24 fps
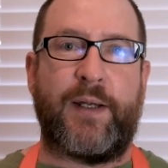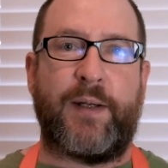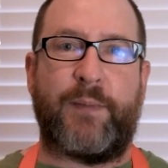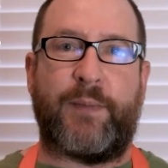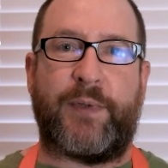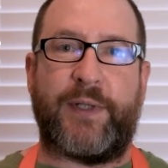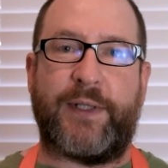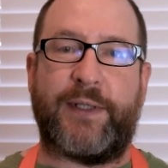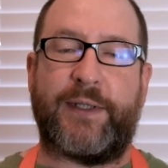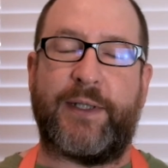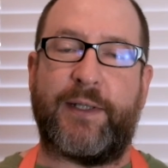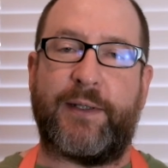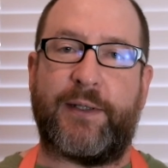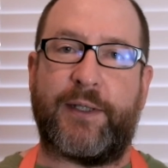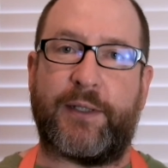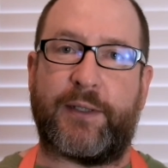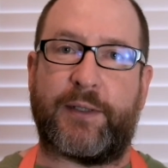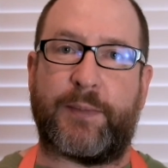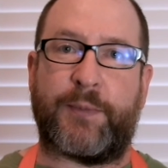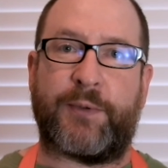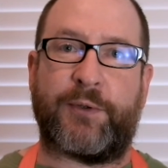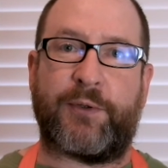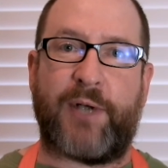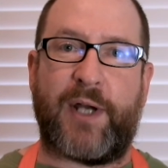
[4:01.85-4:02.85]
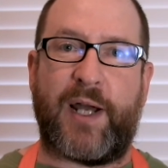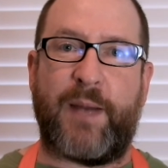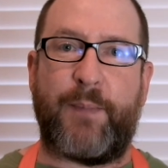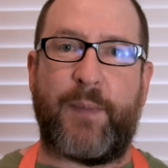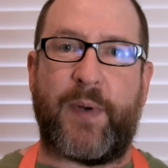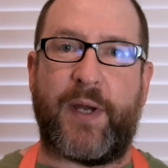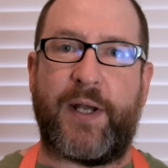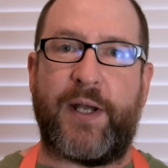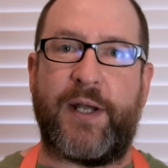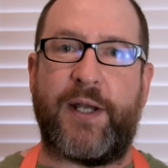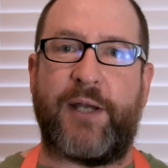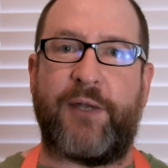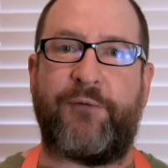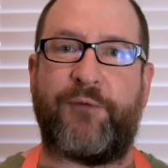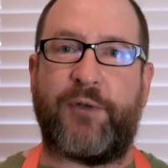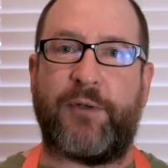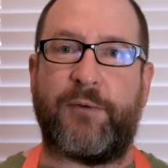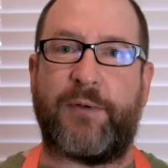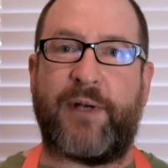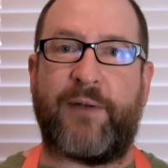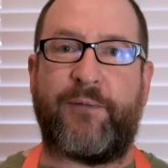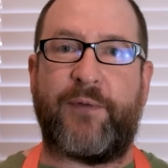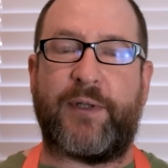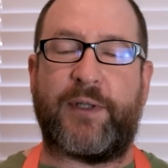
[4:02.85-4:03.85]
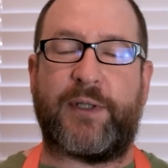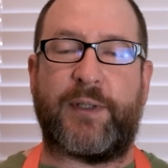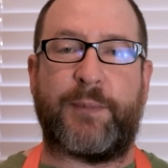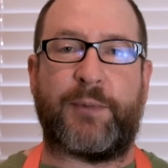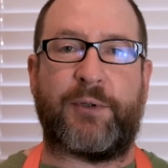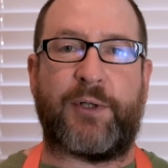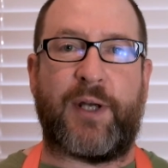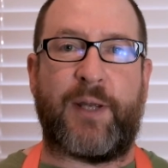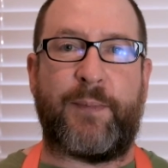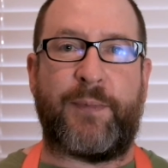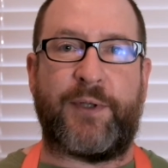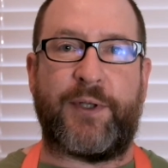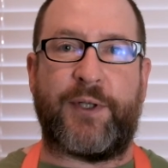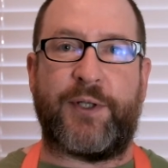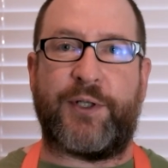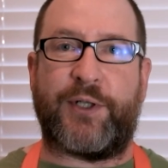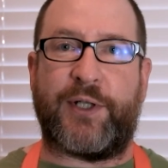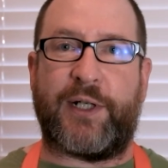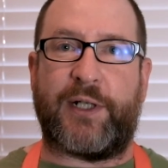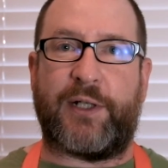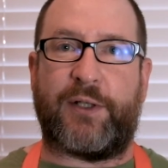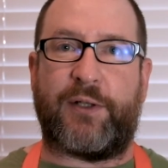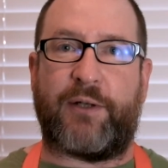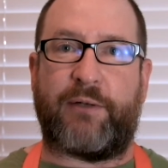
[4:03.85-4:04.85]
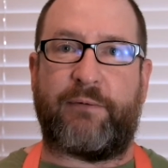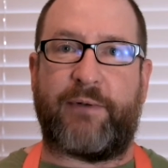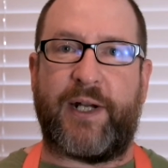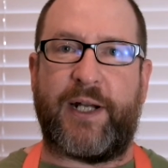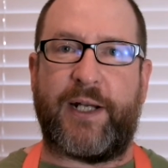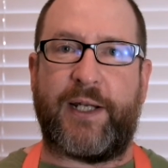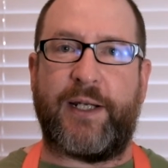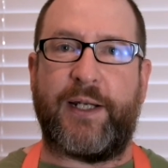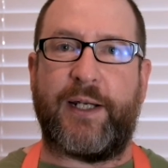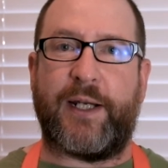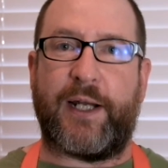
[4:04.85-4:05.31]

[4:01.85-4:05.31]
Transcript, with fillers: Please hit the subscribe button if you haven't subscribed to the channel already,